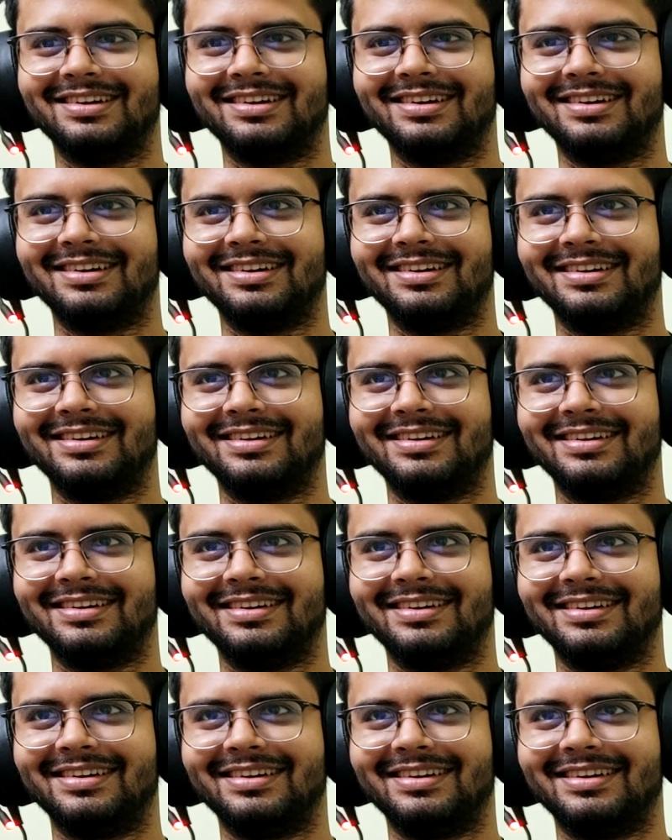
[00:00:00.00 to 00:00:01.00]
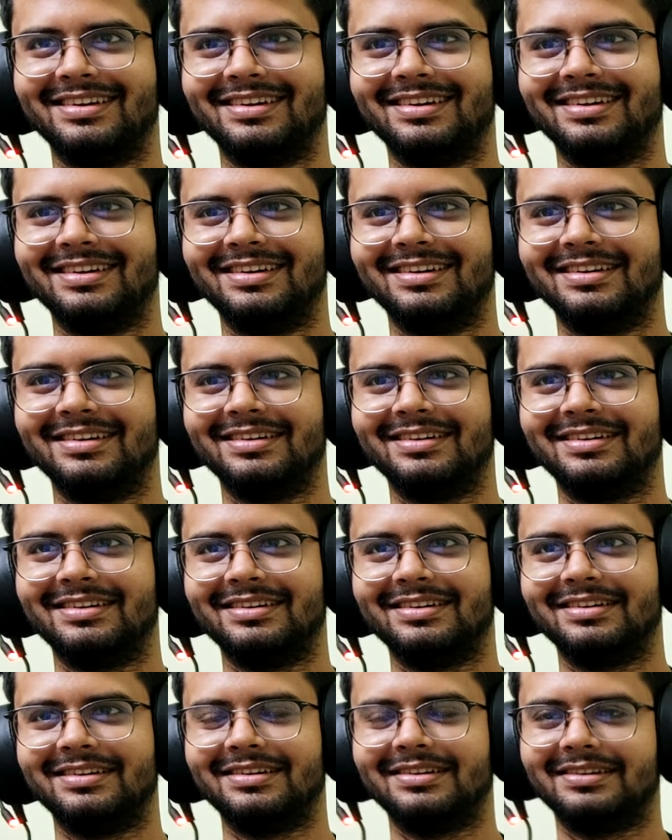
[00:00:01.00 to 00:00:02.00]

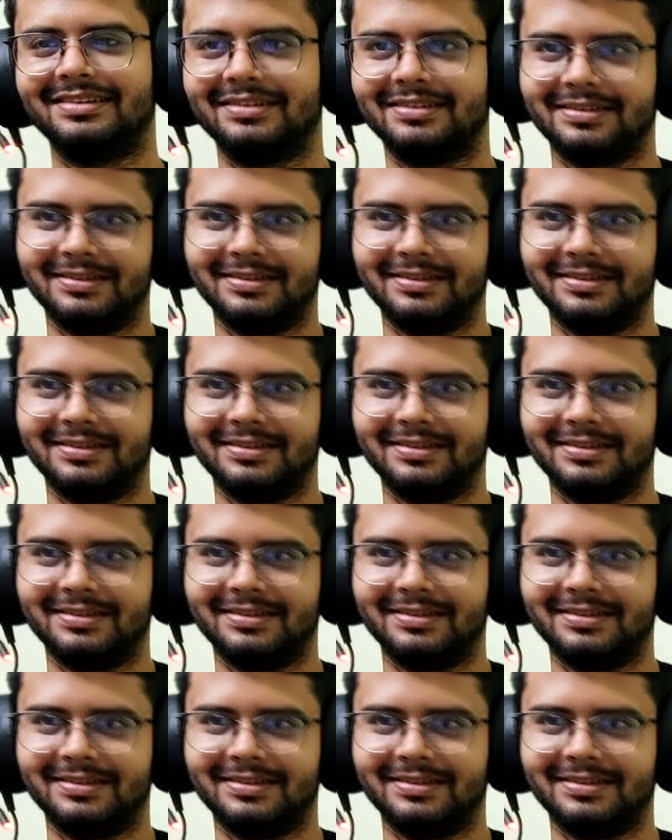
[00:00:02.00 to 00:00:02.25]
Nobody speaks.